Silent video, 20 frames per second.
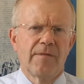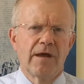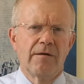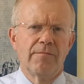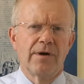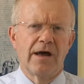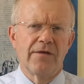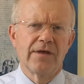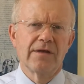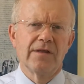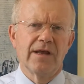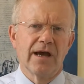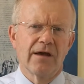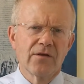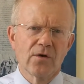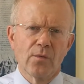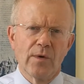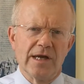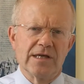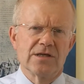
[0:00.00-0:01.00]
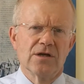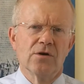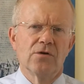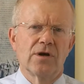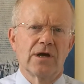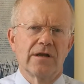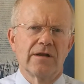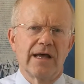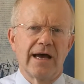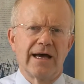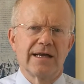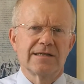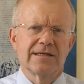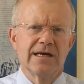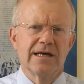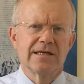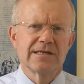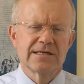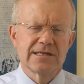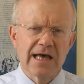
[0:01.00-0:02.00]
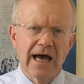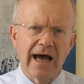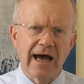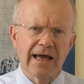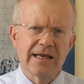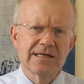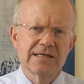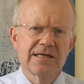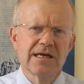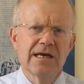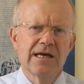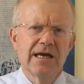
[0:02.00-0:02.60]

But I think the other way to look at that is that